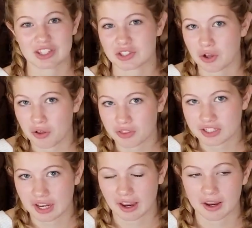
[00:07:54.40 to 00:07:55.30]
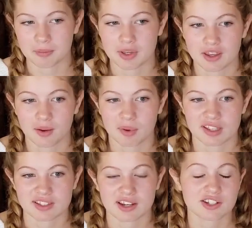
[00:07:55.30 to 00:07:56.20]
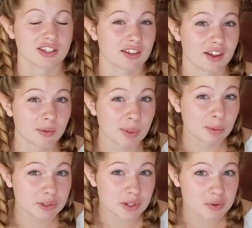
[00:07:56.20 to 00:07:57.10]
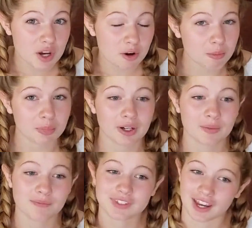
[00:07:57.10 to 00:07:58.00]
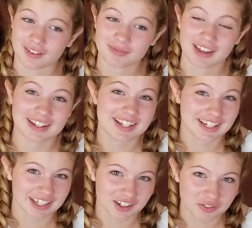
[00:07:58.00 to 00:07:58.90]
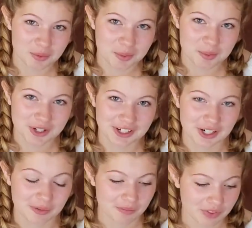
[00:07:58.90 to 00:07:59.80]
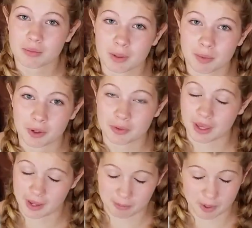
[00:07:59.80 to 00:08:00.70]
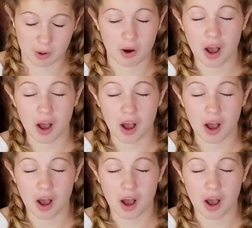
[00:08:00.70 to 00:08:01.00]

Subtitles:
this all the time because actually a lot of people don't know, but yeah, I did get her from a breeder. Pippo the Hippo